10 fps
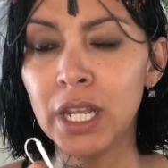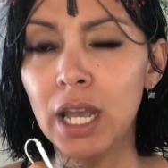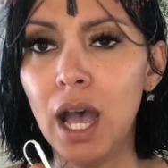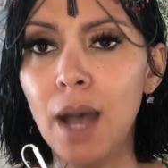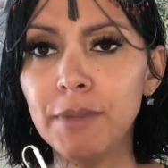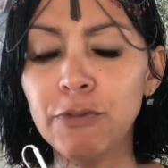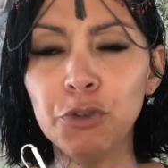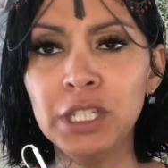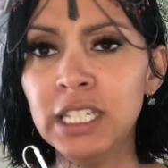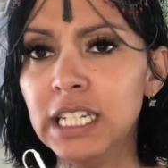Um, if
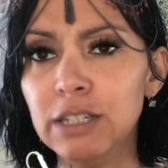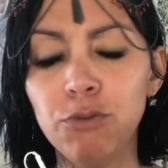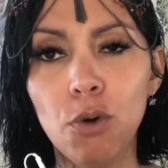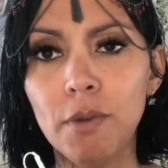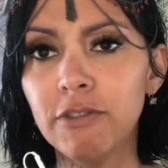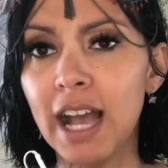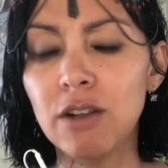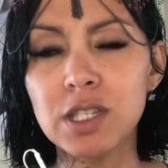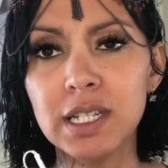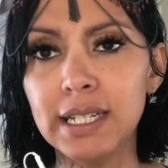you need any form of
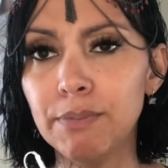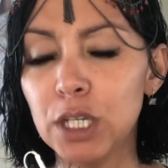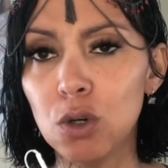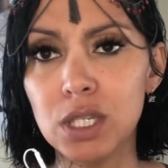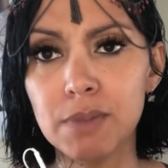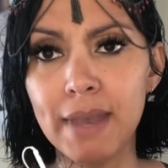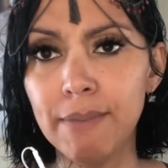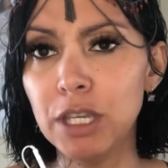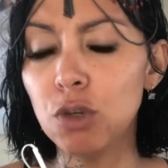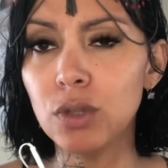counseling because
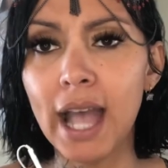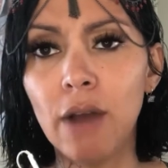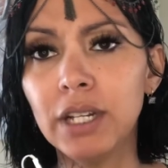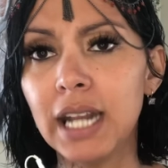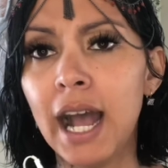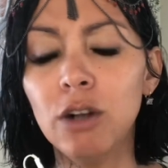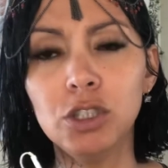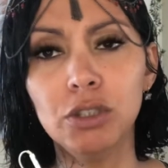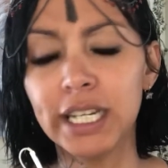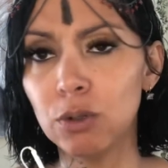maybe you're down and out,
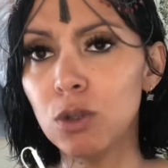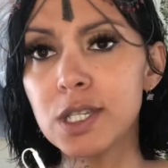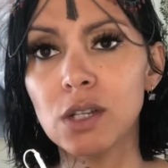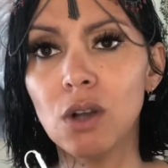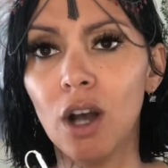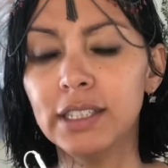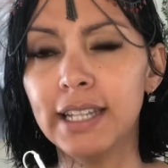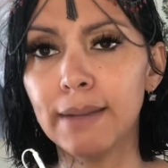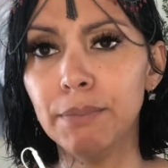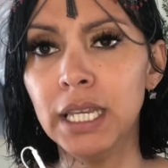you can also
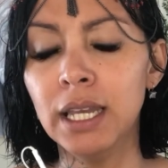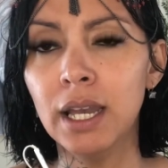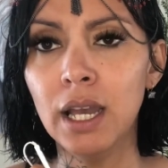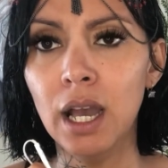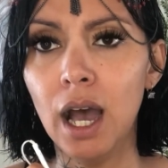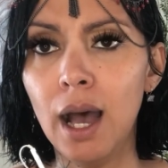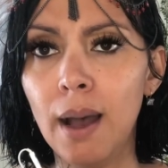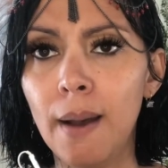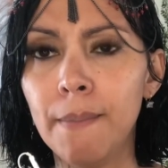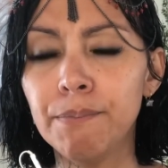contact me
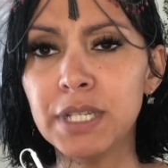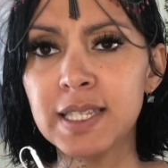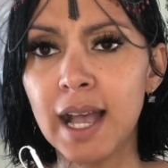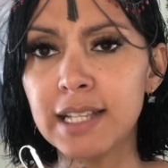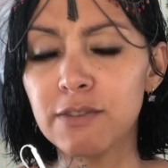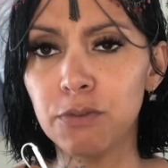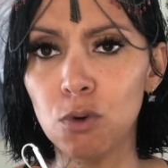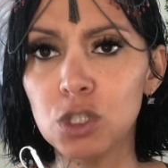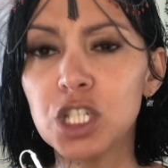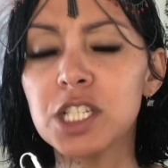um, besides
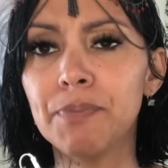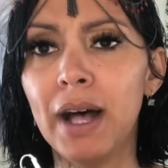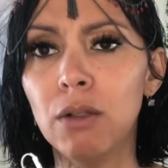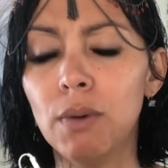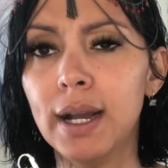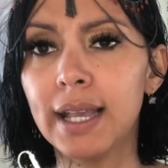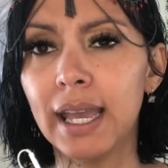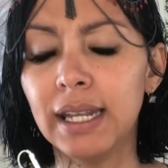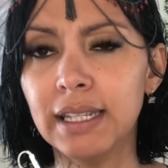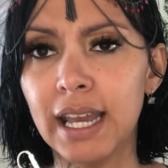for just spell work
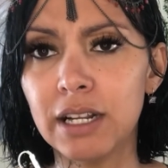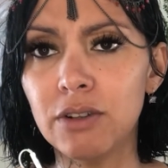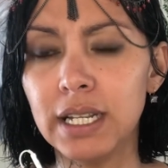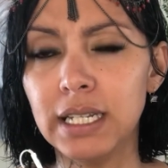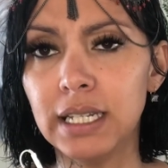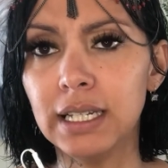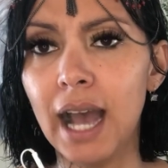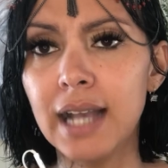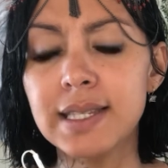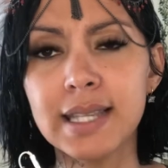and tarot reading.
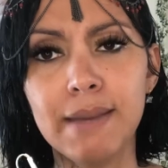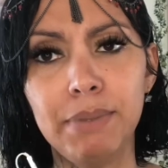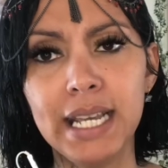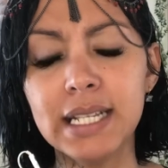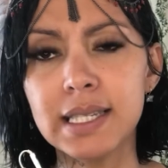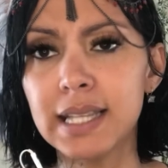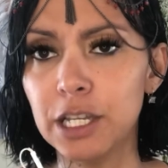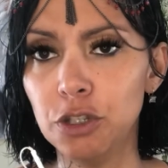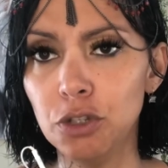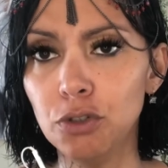Guys, stay blessed, stay
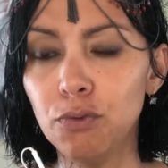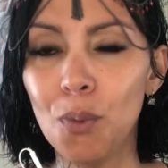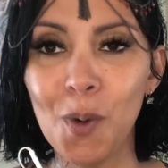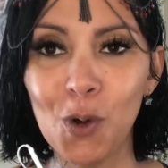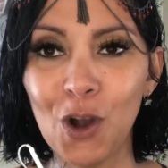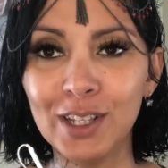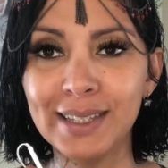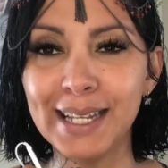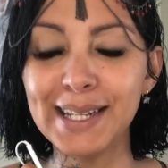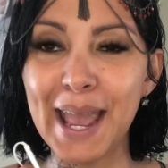tuned for more
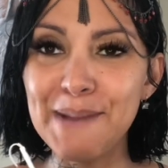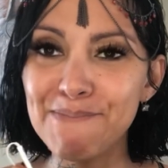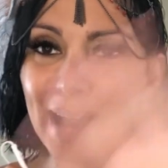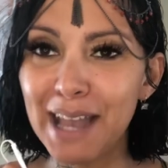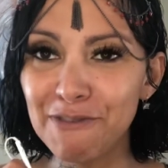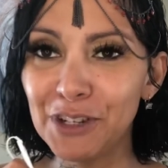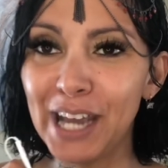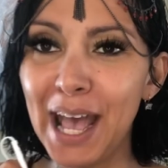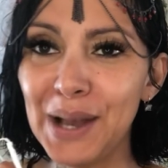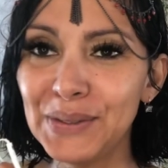content, and bye for
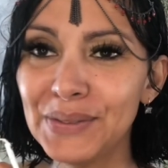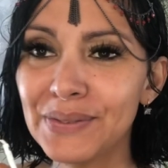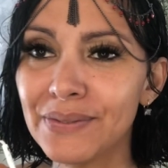now.